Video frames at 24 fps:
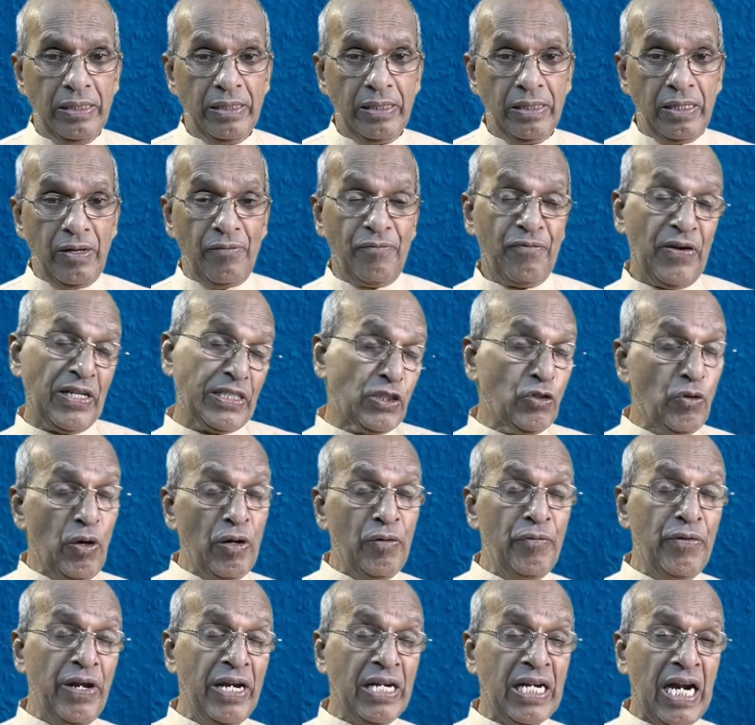The first
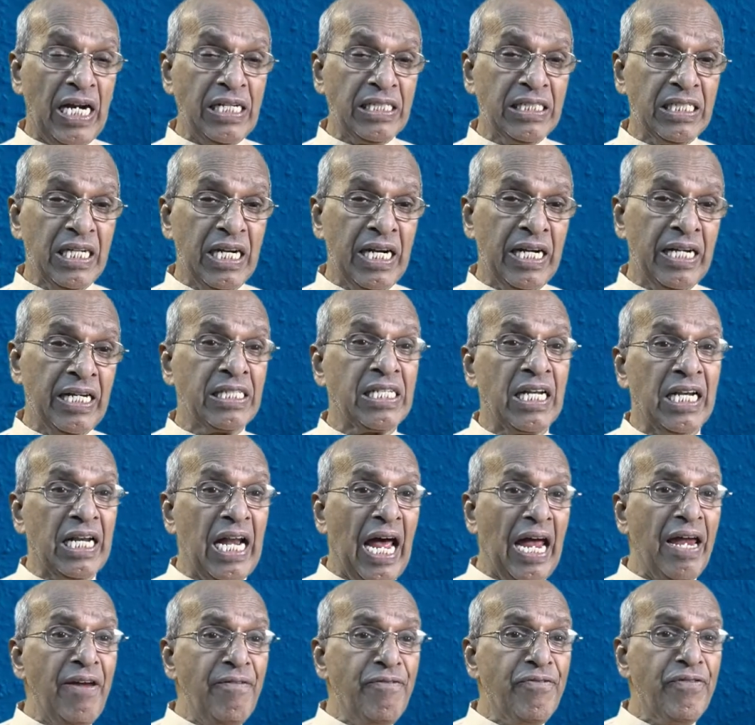one we considered is
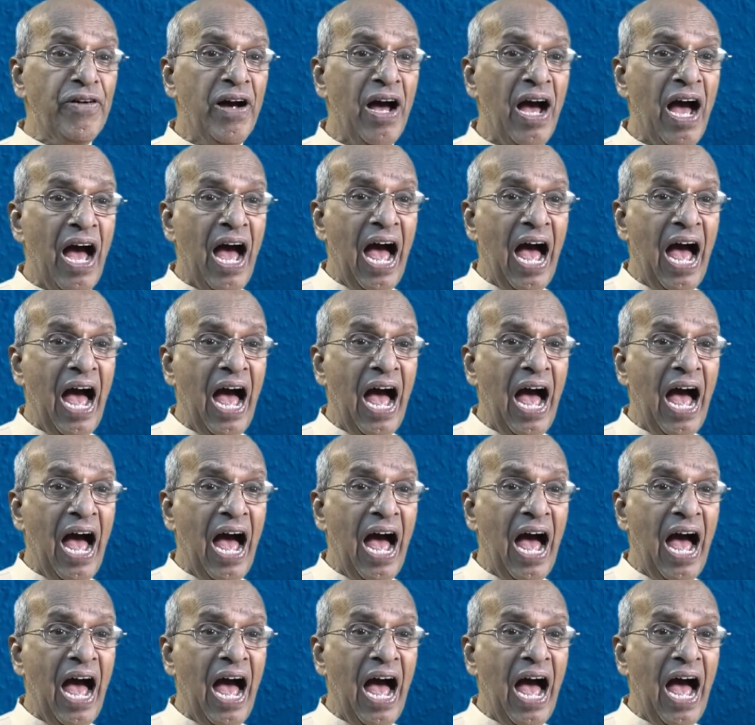life